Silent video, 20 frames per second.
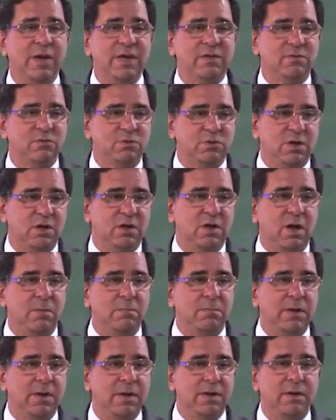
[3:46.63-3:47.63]
waste which will
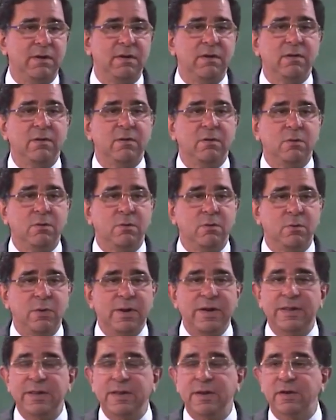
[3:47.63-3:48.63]
come in
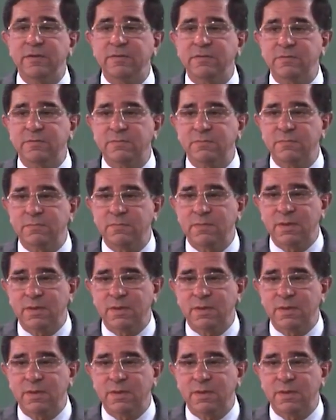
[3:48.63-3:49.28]
20 years.